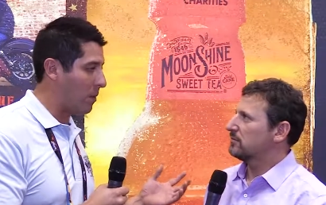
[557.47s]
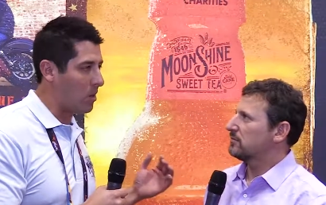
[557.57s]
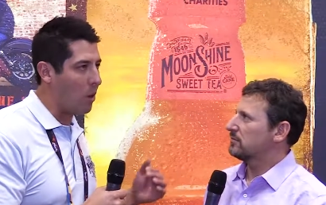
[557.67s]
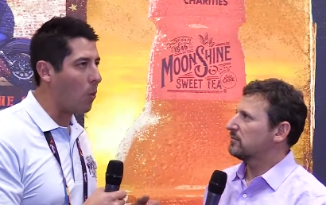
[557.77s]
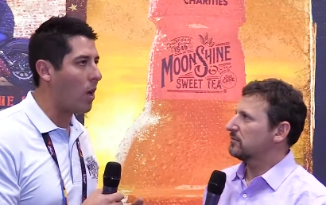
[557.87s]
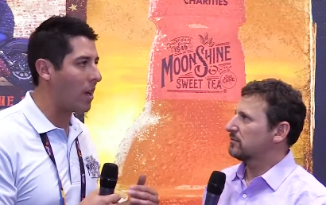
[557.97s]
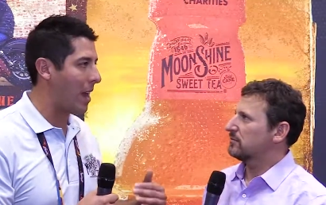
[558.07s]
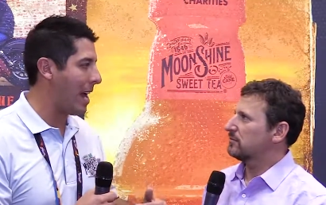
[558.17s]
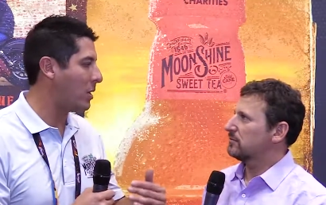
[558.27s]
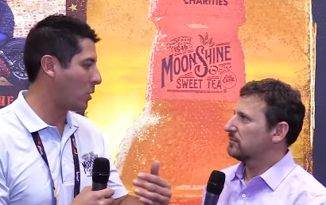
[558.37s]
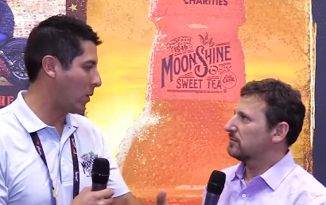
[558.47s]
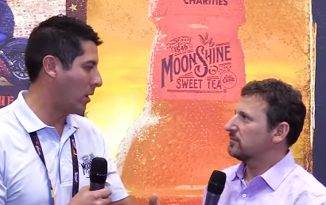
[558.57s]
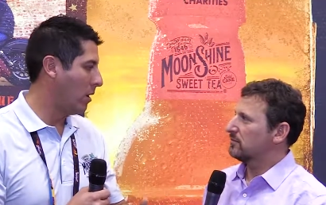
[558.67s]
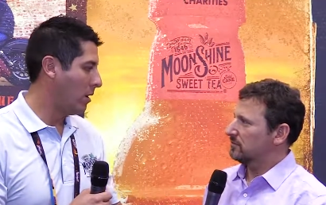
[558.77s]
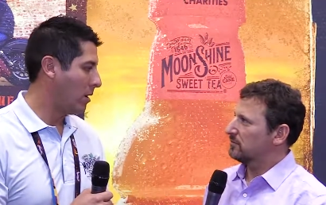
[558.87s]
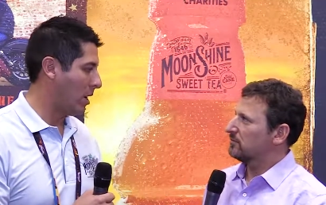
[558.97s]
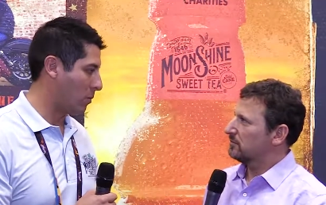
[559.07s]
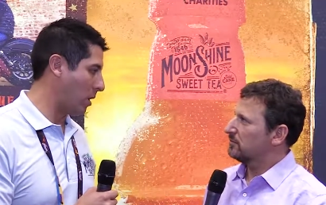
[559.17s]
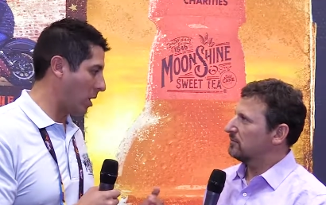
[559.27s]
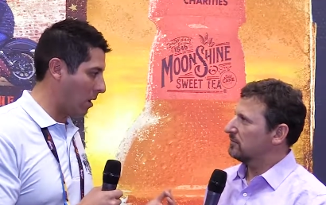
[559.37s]
Speaker 1: but don't want it as sweet
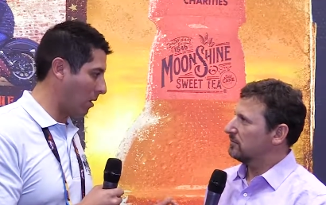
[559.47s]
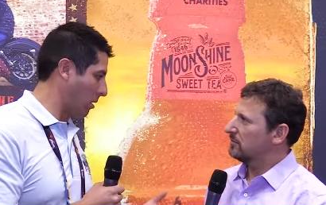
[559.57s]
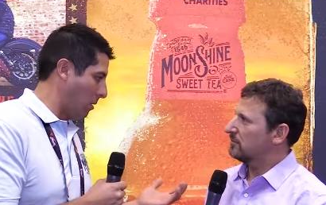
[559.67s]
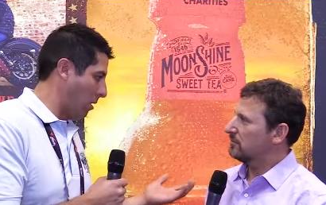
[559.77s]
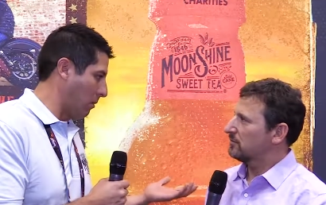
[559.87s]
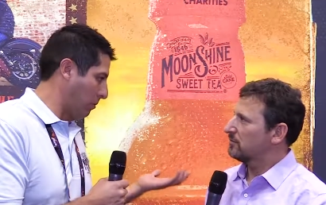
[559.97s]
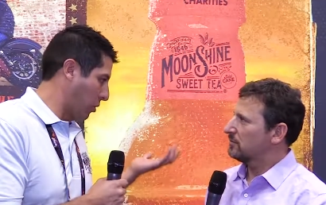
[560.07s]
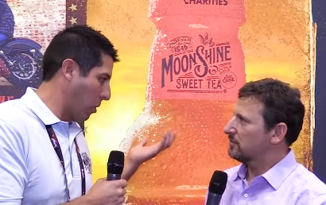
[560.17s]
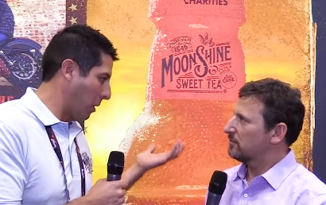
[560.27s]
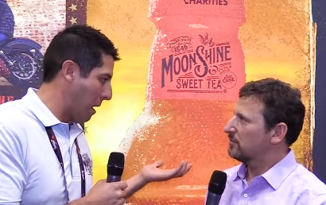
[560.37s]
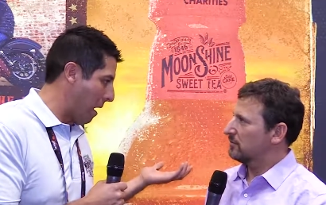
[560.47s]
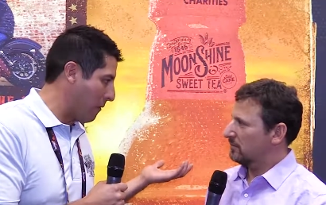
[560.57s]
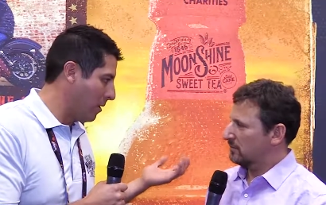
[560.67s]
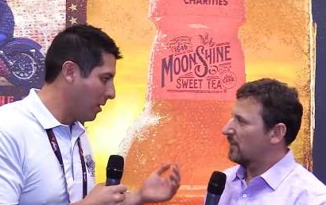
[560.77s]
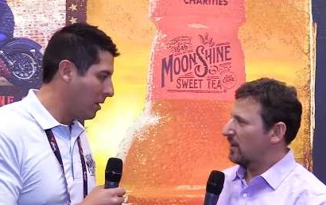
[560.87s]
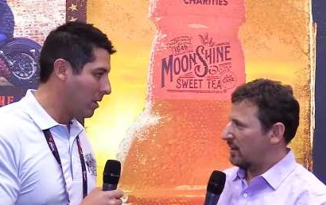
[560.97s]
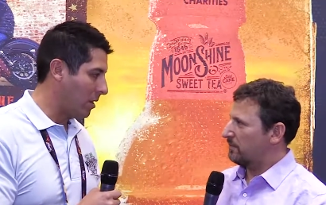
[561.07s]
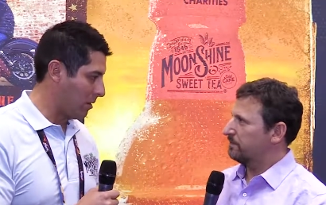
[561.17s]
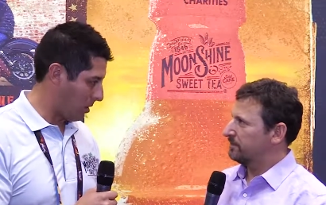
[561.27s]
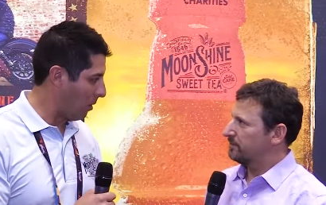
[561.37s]
as we you know currently have.
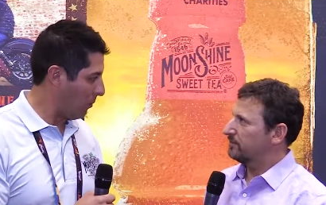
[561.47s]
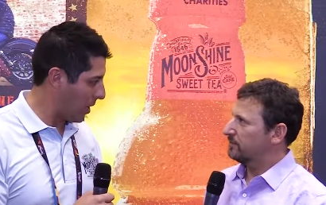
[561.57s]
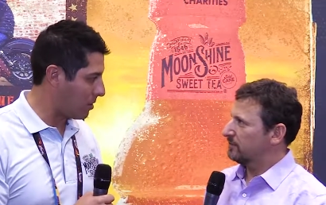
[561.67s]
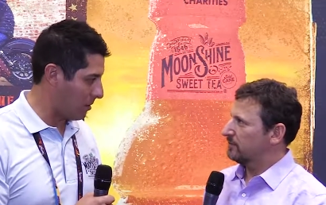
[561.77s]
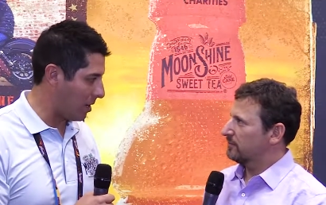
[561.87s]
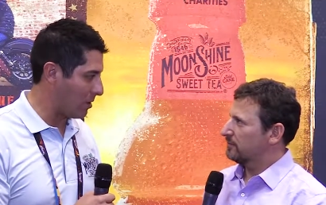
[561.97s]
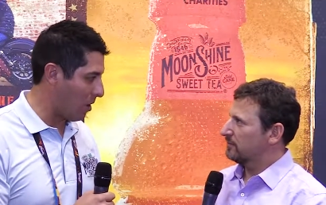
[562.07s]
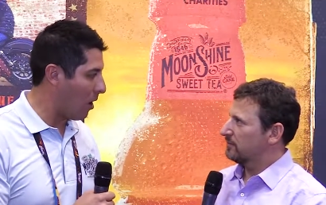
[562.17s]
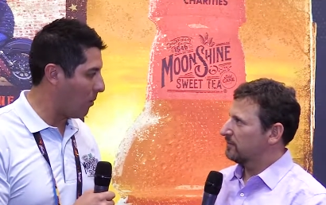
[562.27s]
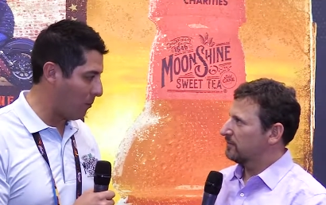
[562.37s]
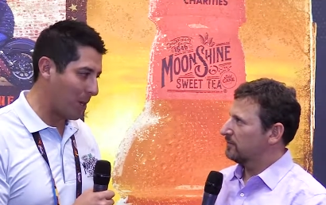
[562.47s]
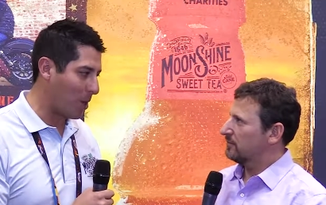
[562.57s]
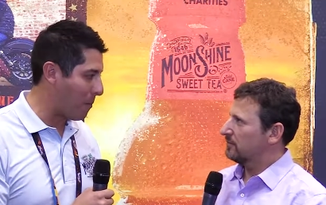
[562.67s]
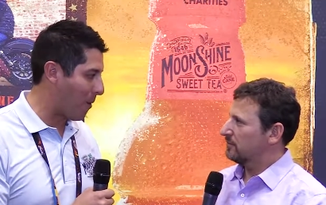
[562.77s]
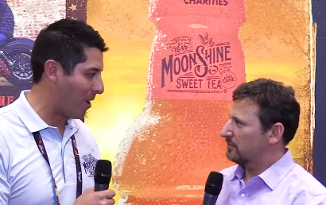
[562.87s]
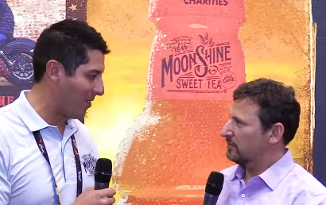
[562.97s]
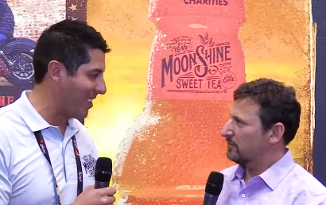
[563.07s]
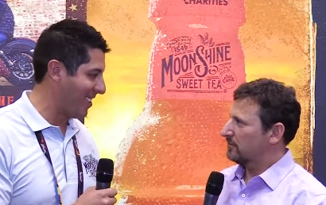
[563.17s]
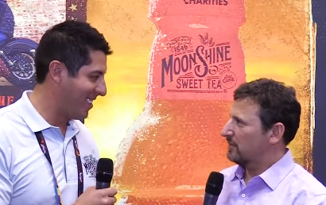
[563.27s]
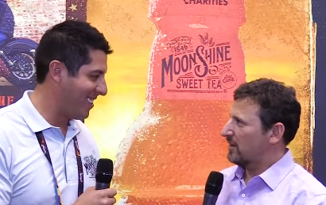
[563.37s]
Yeah. So that's that's all that's all part
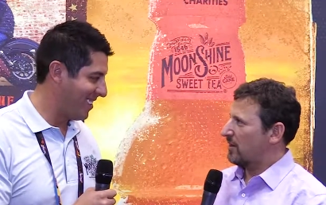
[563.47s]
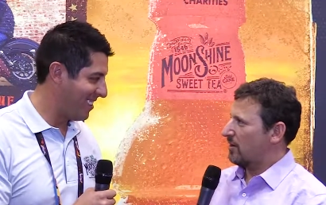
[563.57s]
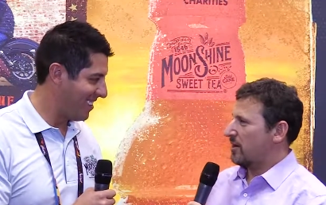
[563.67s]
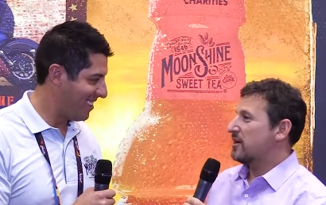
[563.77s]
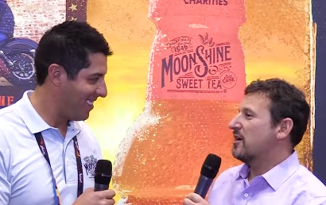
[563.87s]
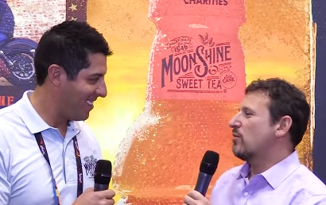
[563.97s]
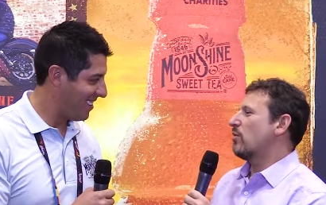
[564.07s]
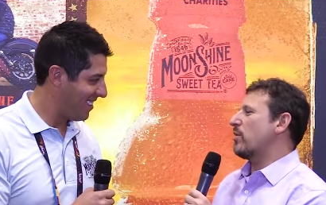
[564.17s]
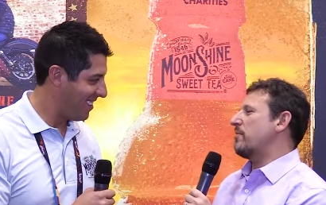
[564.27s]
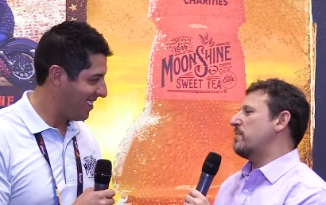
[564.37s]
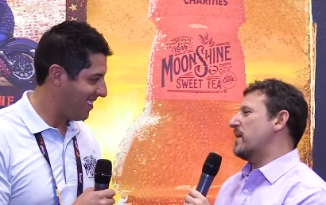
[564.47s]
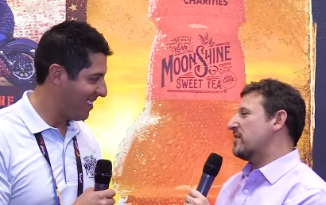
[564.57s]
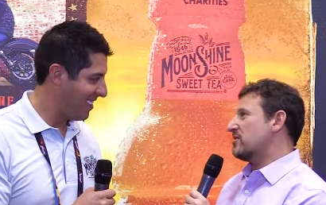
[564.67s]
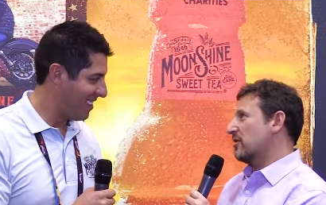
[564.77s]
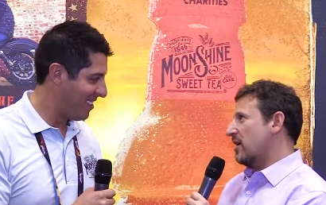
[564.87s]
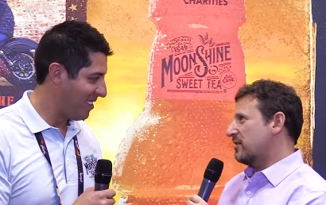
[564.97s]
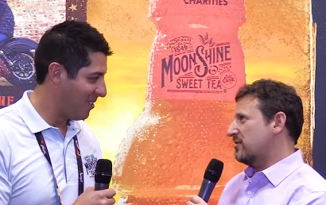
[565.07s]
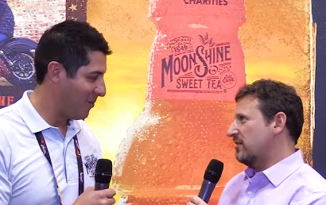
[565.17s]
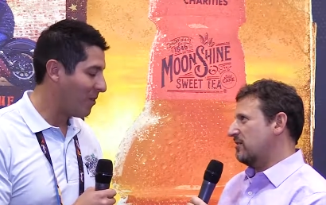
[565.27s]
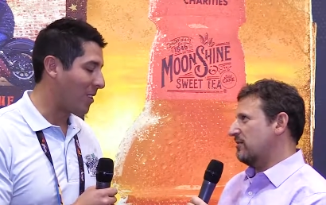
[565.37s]
of it.
Speaker 2: All right. Well, Remmy, best of
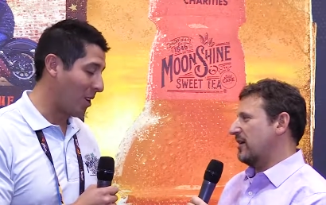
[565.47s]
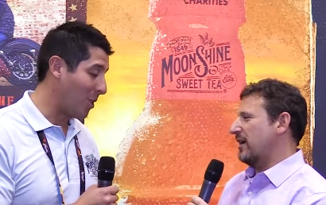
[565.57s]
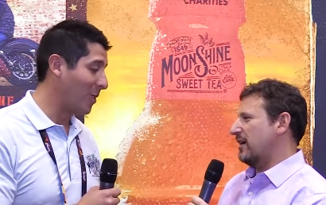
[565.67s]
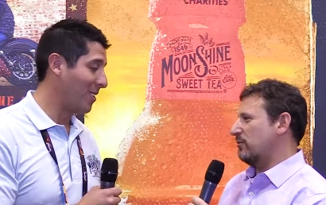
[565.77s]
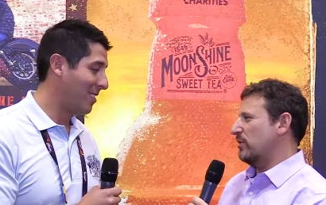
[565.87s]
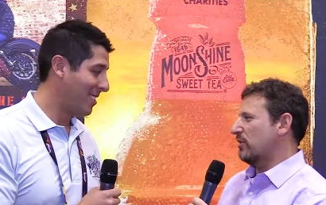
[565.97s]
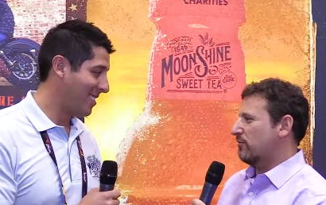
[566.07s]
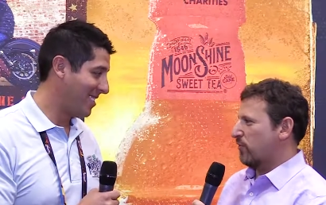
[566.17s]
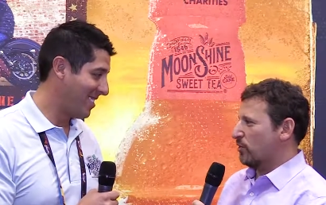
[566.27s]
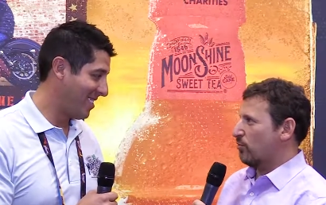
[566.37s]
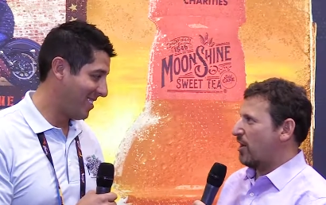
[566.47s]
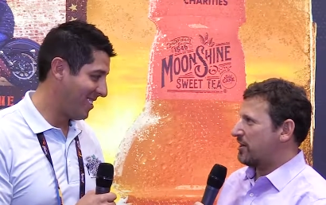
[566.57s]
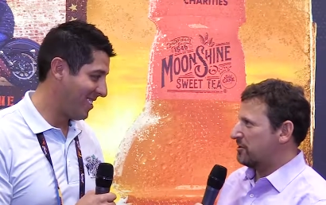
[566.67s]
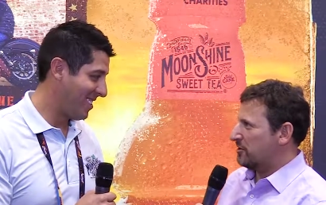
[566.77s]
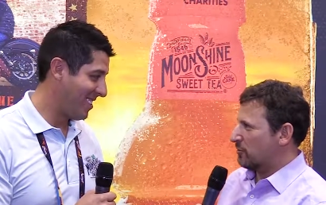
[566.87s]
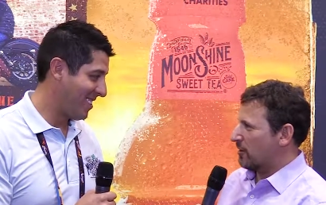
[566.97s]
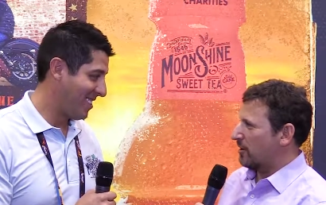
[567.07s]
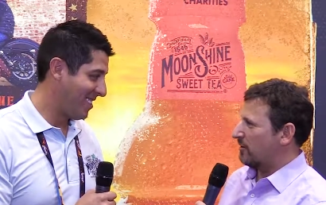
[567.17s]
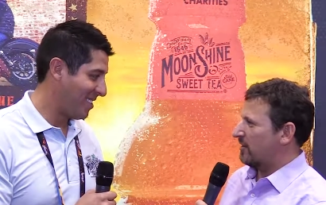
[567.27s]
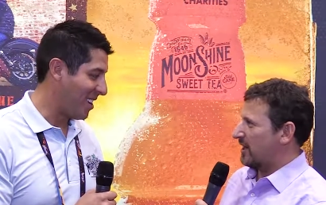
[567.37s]
luck to you. Thank you. And we look forward to watching you
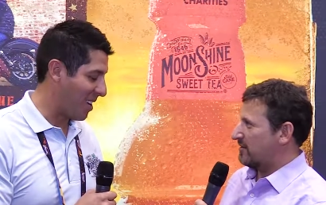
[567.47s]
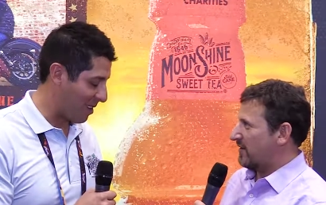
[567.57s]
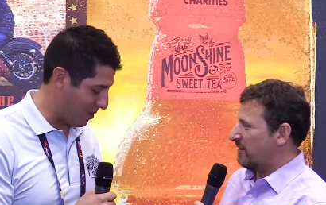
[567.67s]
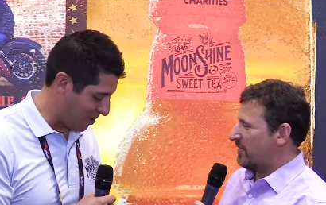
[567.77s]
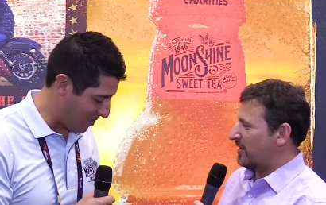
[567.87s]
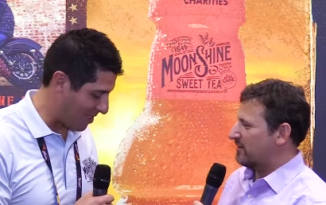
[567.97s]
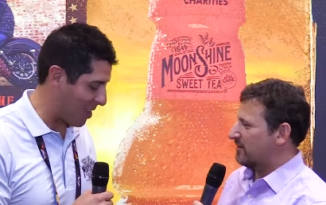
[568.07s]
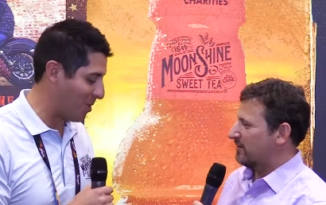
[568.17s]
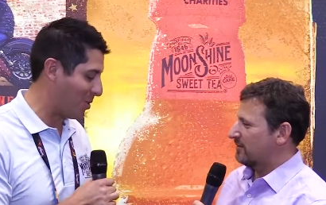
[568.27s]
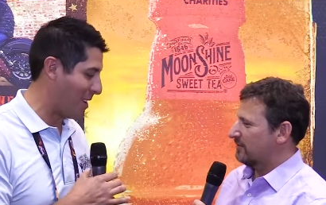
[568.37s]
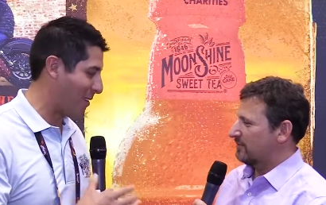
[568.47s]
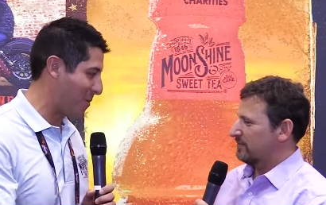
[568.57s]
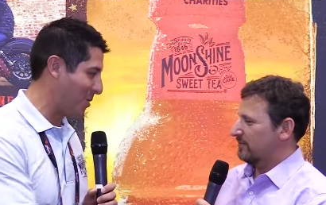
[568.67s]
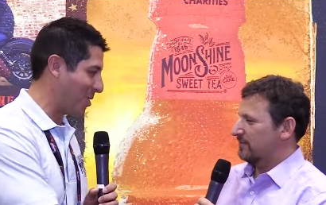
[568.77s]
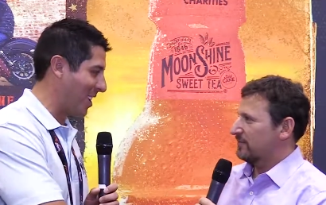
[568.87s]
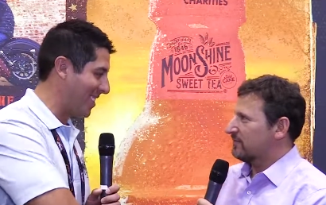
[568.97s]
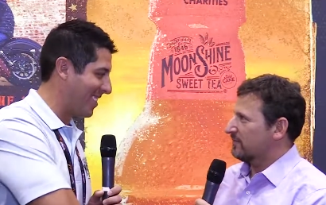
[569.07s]
grow. Thanks hey, very much.
Speaker 1: Thank you, Jeff. I appreciate it.